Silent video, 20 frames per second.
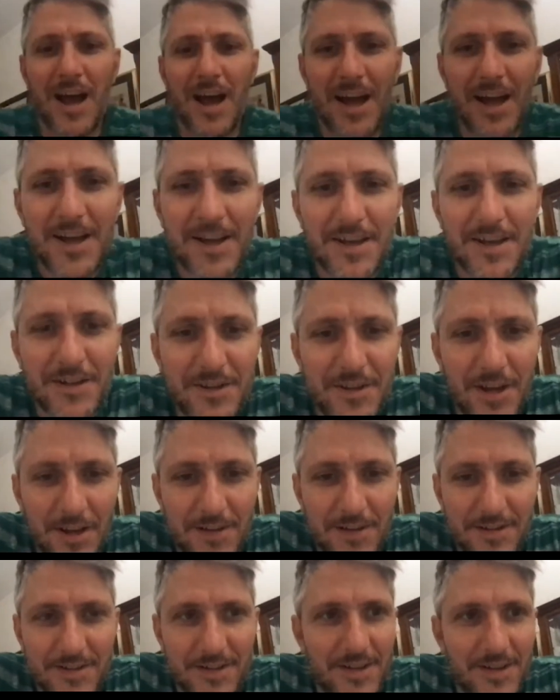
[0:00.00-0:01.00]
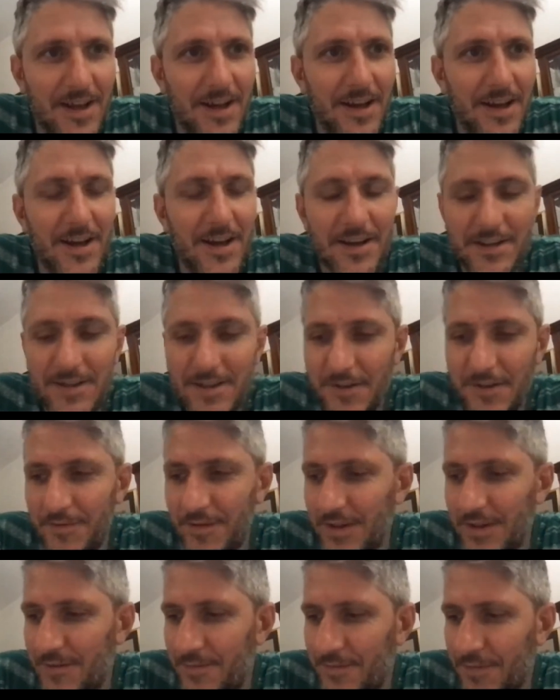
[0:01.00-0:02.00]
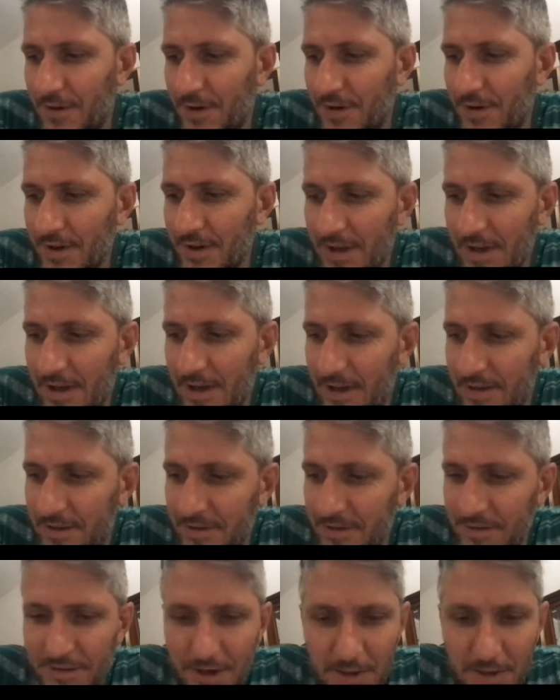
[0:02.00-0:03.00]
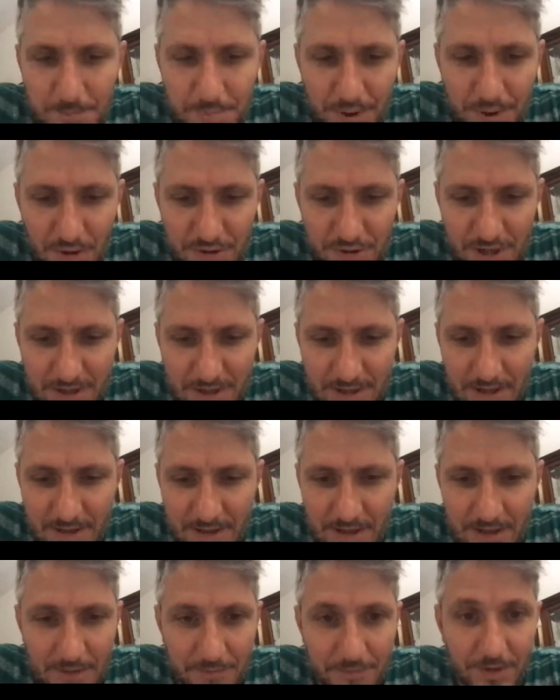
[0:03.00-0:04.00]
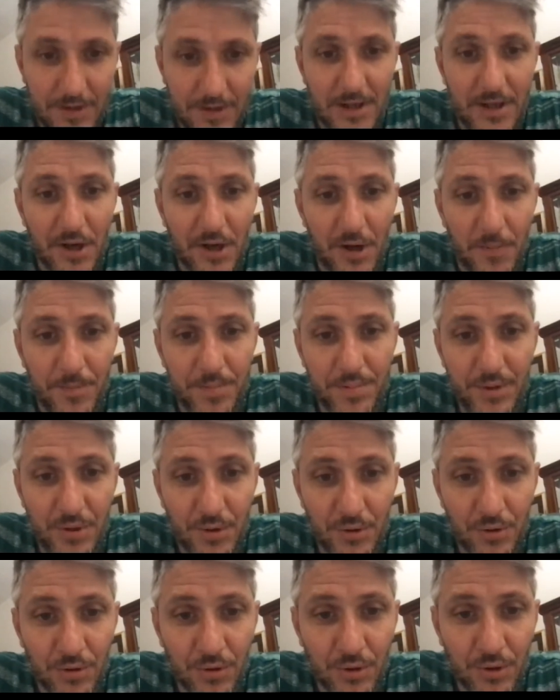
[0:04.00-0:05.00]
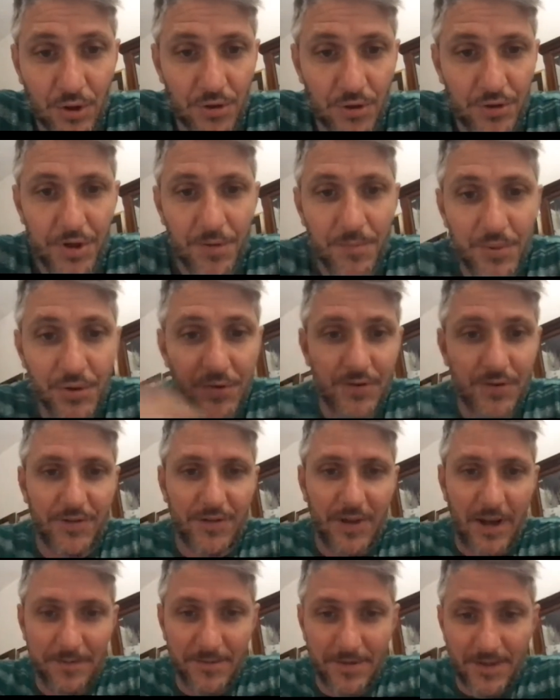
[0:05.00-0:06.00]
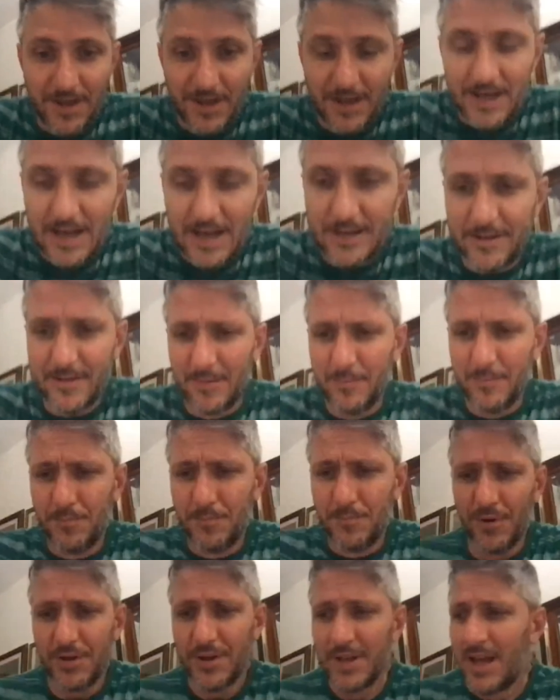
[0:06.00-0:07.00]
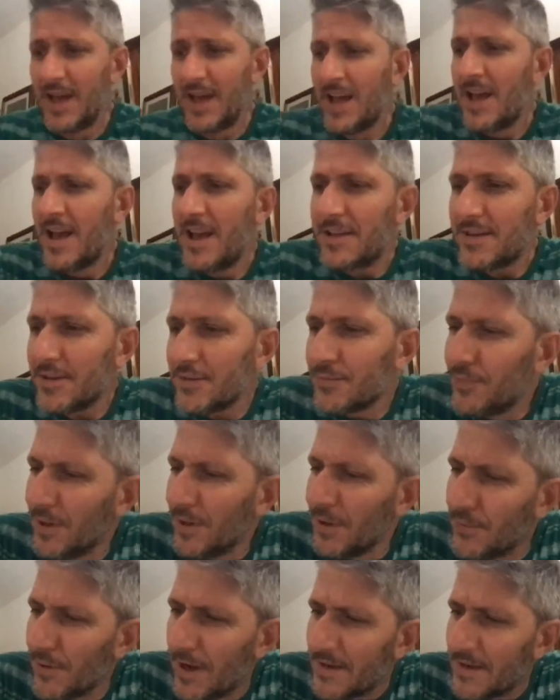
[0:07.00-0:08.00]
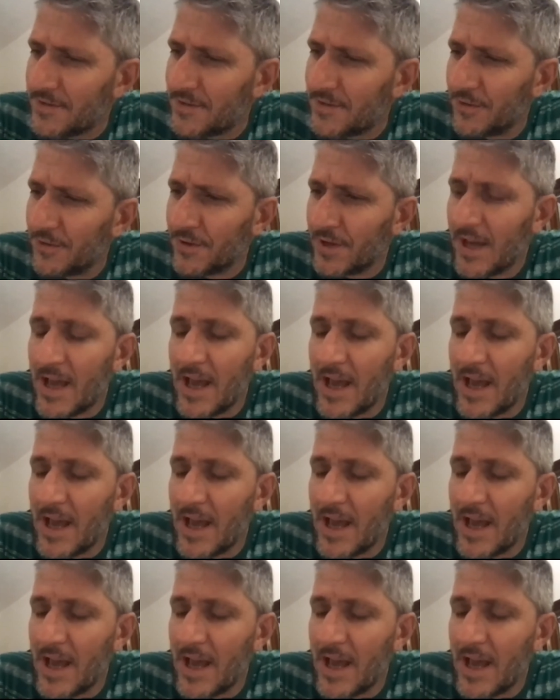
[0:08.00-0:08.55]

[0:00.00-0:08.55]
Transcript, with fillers: Hey, thanks, uh, David, for uh, this great project, and I definitely hope to contribute something at some point. Just one question.